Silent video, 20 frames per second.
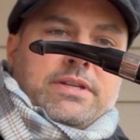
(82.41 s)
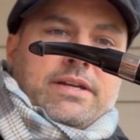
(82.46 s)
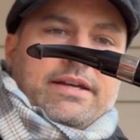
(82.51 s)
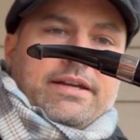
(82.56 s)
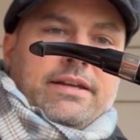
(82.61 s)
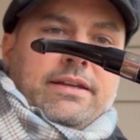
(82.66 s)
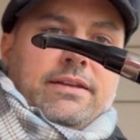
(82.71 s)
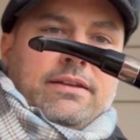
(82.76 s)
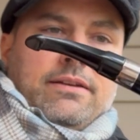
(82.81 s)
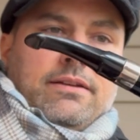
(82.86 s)

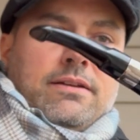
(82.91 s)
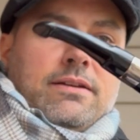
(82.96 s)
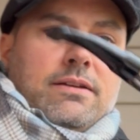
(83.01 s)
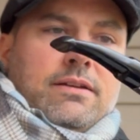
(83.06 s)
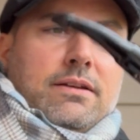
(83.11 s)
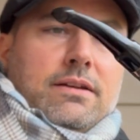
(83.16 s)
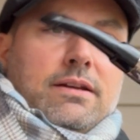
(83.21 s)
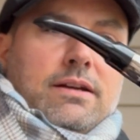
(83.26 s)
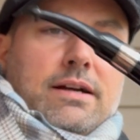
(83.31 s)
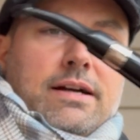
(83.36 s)
I
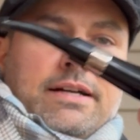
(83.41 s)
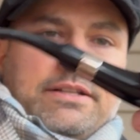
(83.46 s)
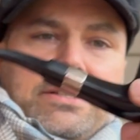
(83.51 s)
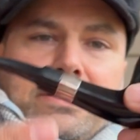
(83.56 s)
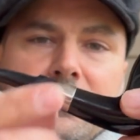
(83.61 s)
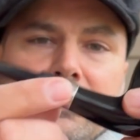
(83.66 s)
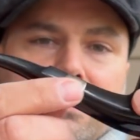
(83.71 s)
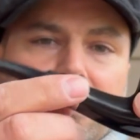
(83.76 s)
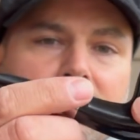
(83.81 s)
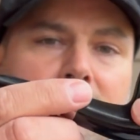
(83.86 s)

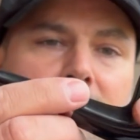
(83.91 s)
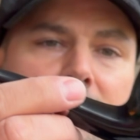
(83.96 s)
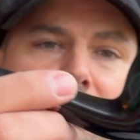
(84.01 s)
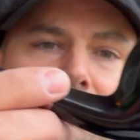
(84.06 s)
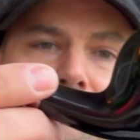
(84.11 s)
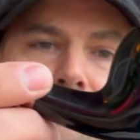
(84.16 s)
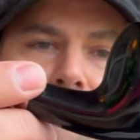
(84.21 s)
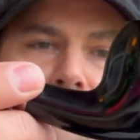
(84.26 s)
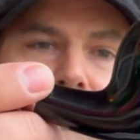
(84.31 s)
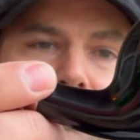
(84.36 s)
just
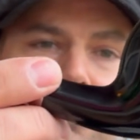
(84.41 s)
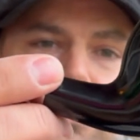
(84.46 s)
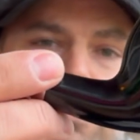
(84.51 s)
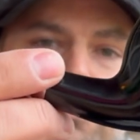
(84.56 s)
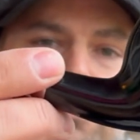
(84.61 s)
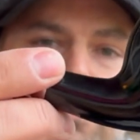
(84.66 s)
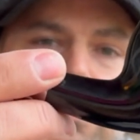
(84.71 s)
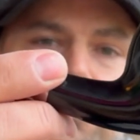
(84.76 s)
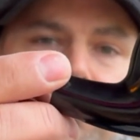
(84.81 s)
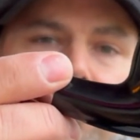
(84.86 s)
love
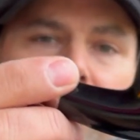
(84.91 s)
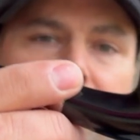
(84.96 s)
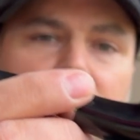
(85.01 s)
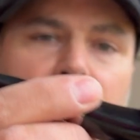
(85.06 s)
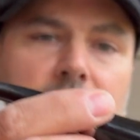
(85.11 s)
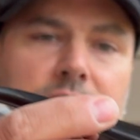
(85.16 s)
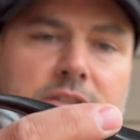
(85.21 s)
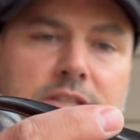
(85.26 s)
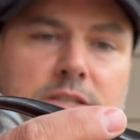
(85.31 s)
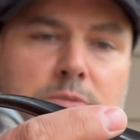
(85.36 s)

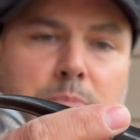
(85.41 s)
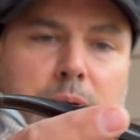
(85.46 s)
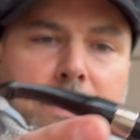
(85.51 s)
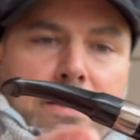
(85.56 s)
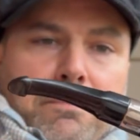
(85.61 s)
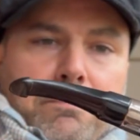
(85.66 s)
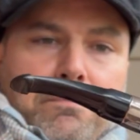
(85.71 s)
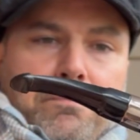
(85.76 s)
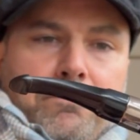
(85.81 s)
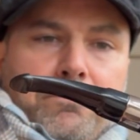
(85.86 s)
this
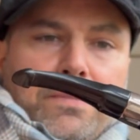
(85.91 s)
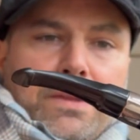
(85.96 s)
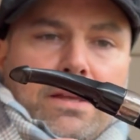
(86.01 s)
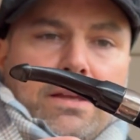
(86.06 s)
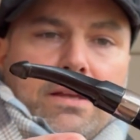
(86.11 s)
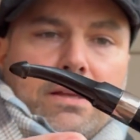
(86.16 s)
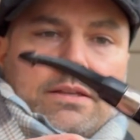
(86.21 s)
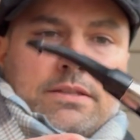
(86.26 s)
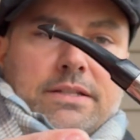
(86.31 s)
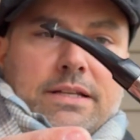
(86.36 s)
pipe.
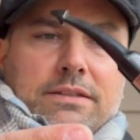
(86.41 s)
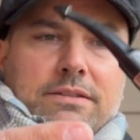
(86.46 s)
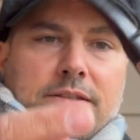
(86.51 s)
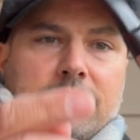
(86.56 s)
It's got the